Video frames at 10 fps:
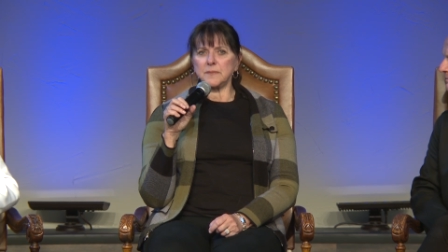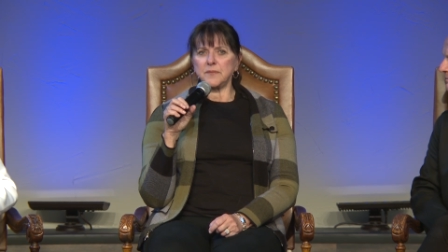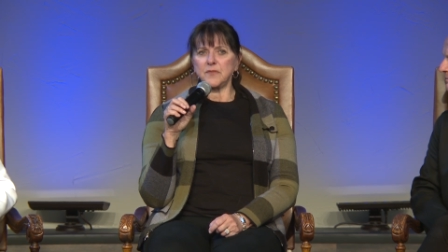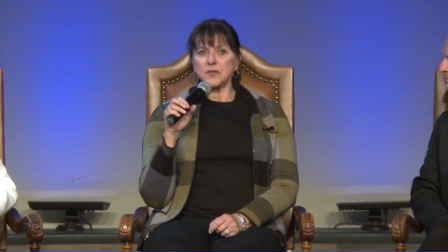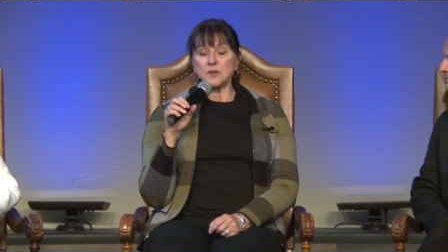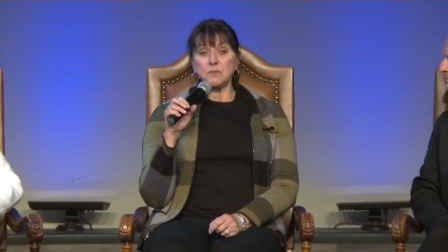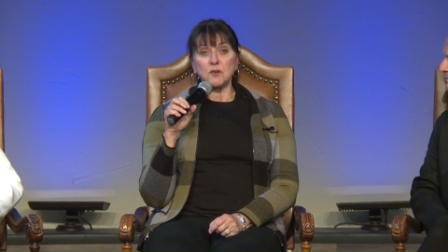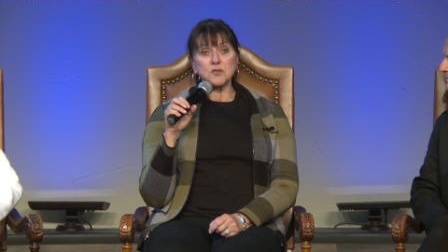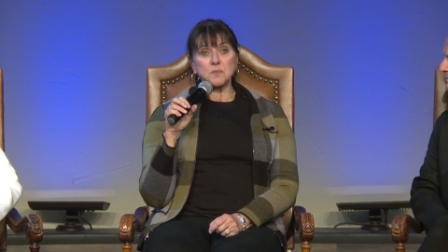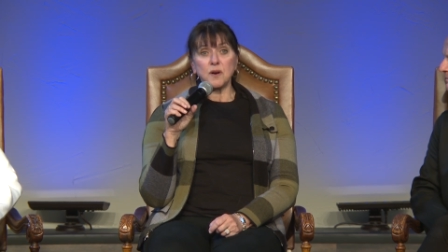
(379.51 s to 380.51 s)
for the
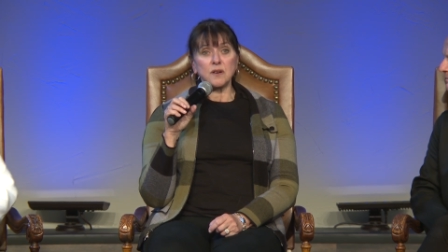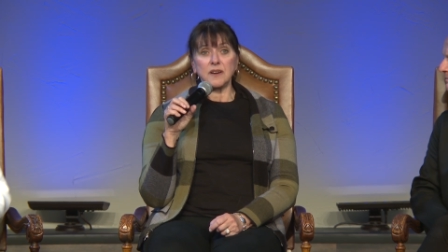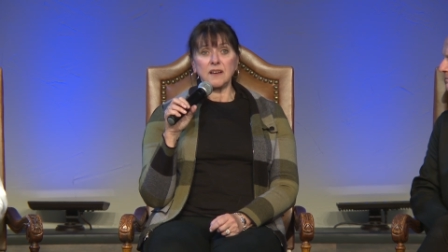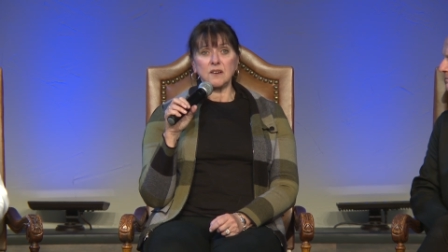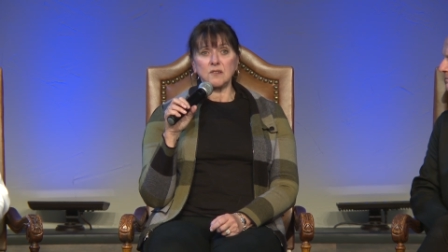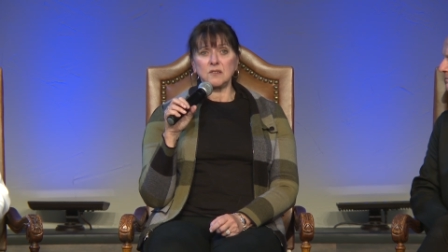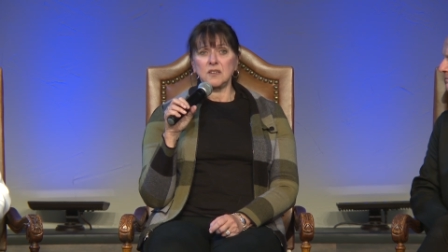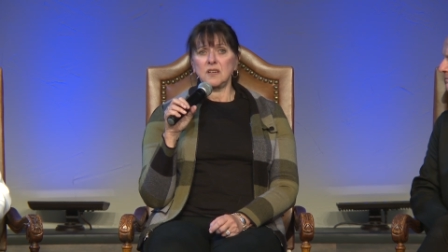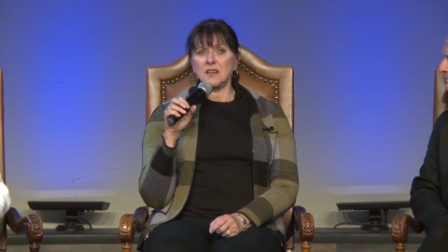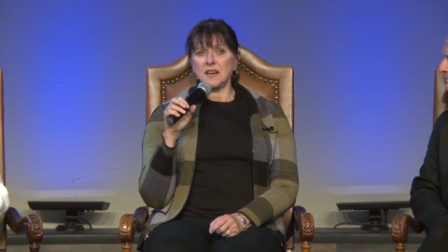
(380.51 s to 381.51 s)
most part now,
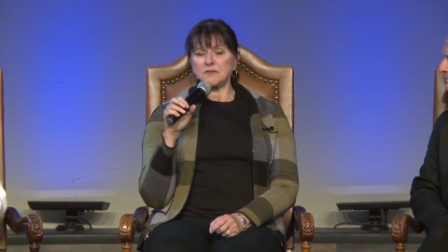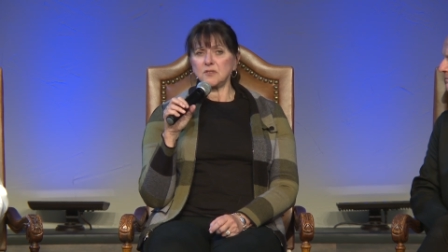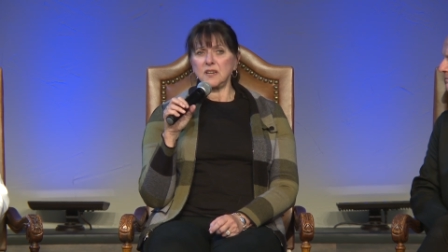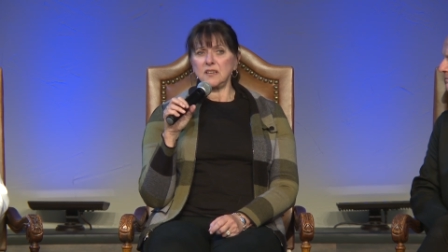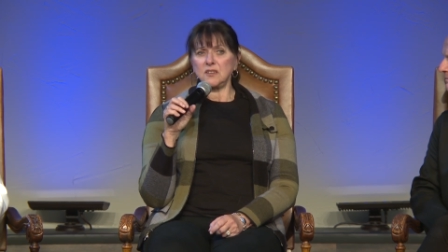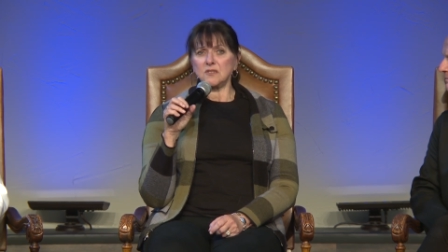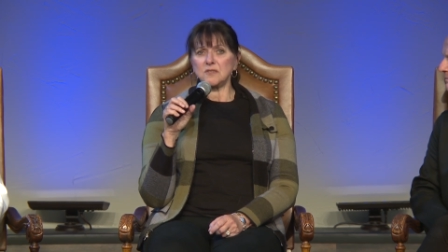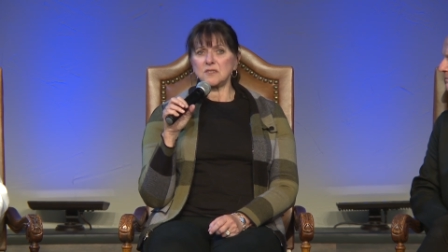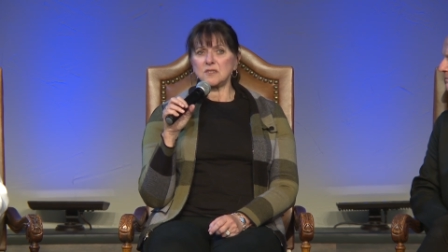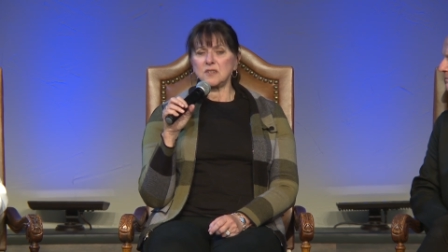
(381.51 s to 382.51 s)
after 8
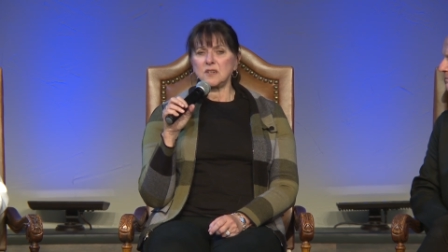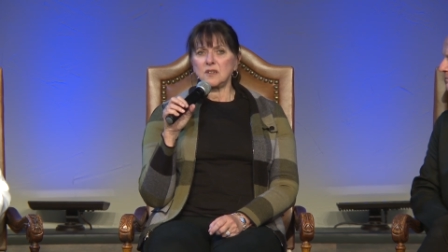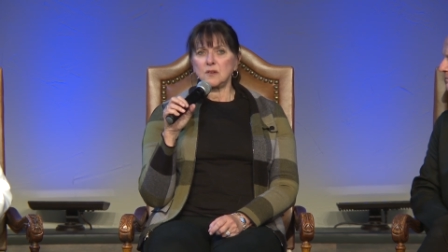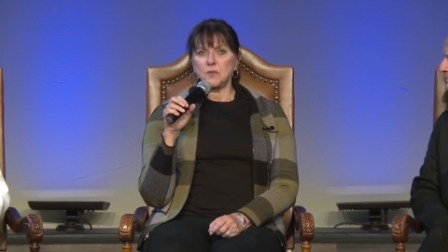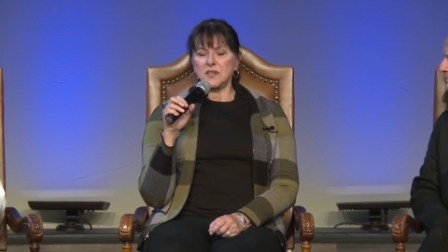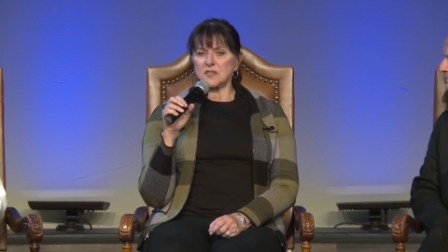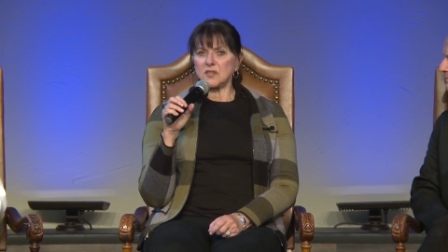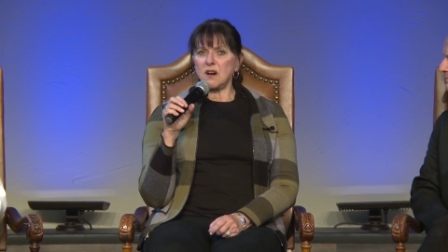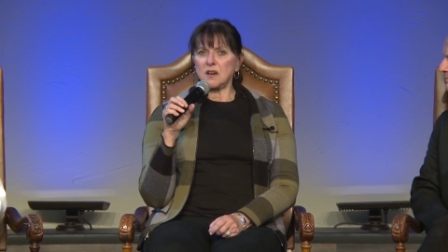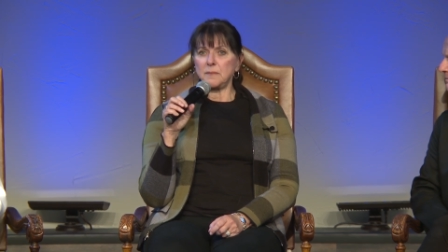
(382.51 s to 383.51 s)
years, we can
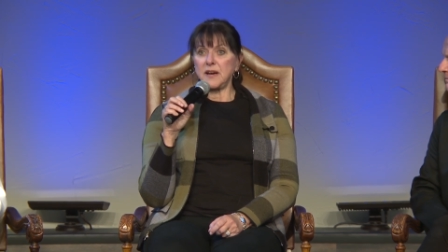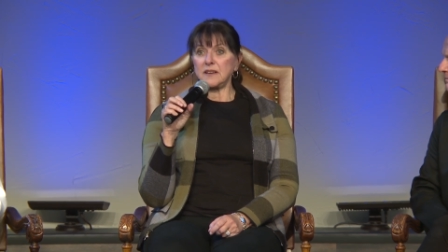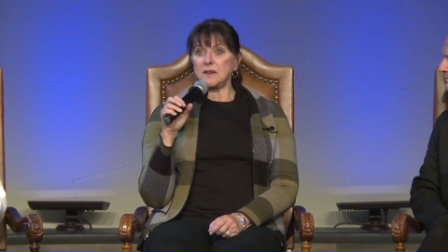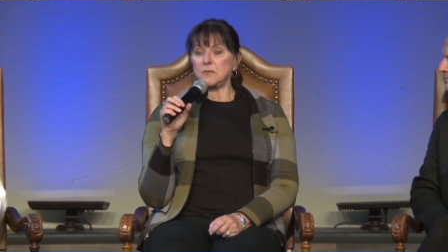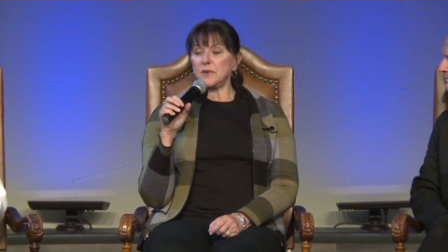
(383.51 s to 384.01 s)
talk about him.